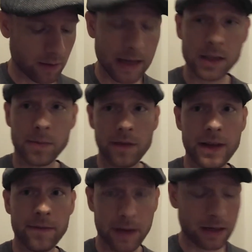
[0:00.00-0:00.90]
They spread
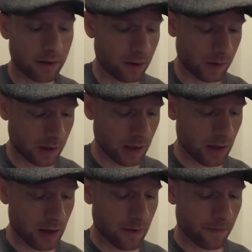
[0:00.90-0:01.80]
that fake news,
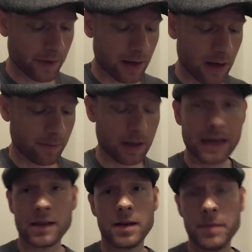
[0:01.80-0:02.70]
um,
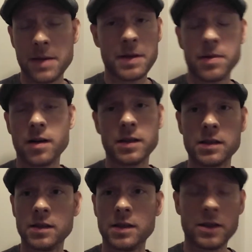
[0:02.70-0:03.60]
like the baby parts
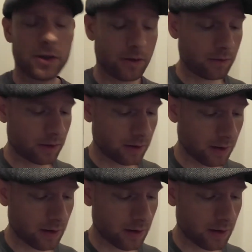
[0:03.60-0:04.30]
and tissues.